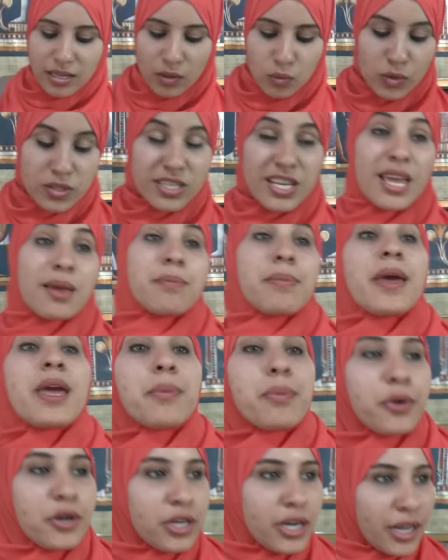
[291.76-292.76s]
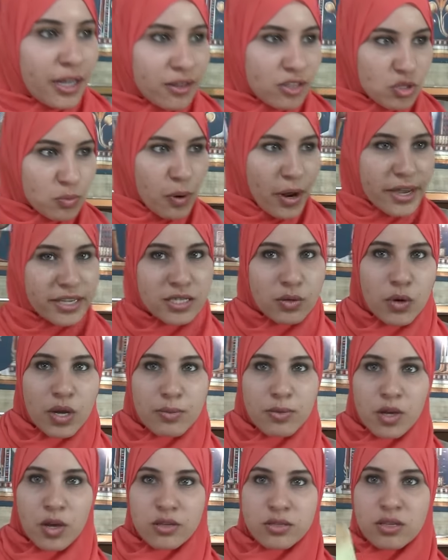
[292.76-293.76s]
And we say paper in English, by the way,
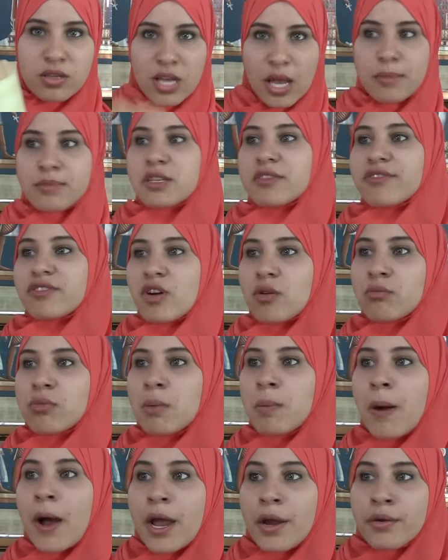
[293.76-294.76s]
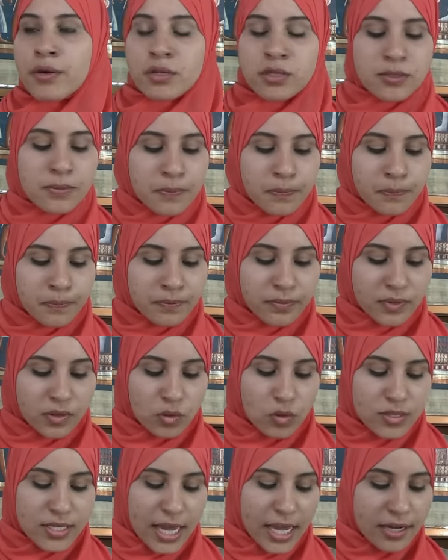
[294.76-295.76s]
because it comes from papyrus,
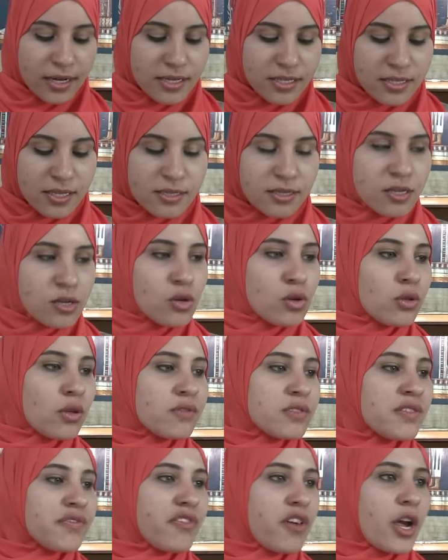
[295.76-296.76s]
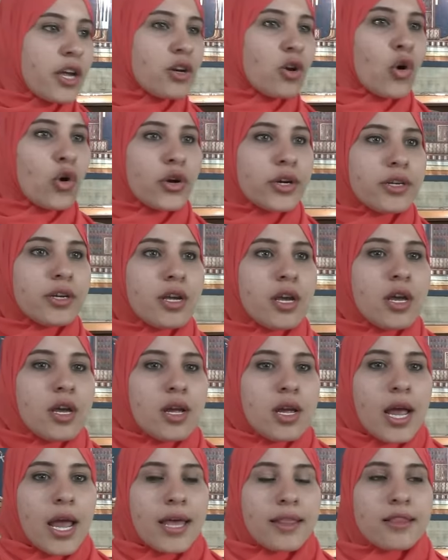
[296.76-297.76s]
to the Institute of the Fine Art,
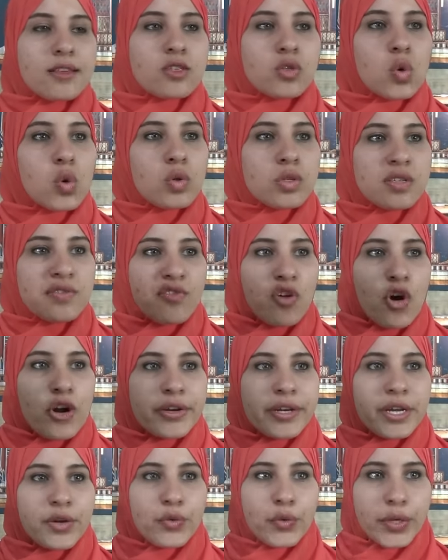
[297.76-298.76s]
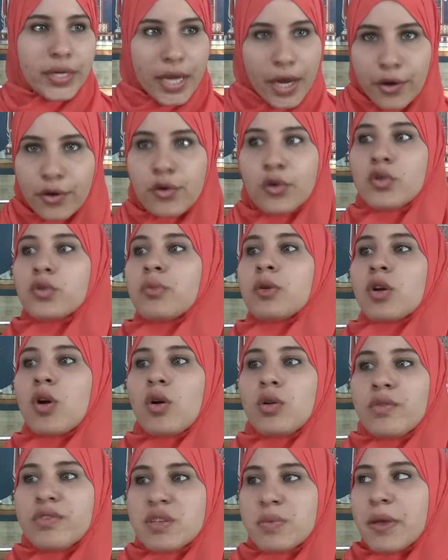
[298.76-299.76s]
and the schools of art here in Cairo to make
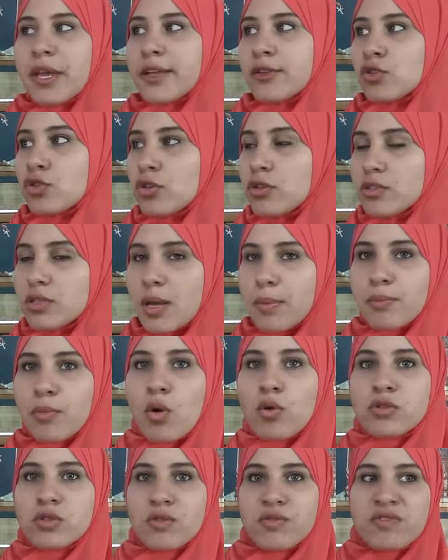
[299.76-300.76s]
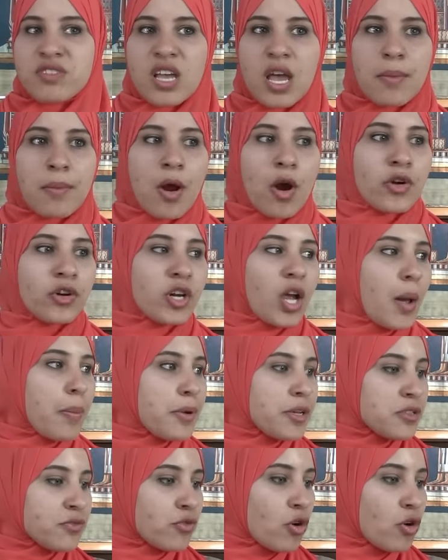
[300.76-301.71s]
all of the pictures, and most of them are copies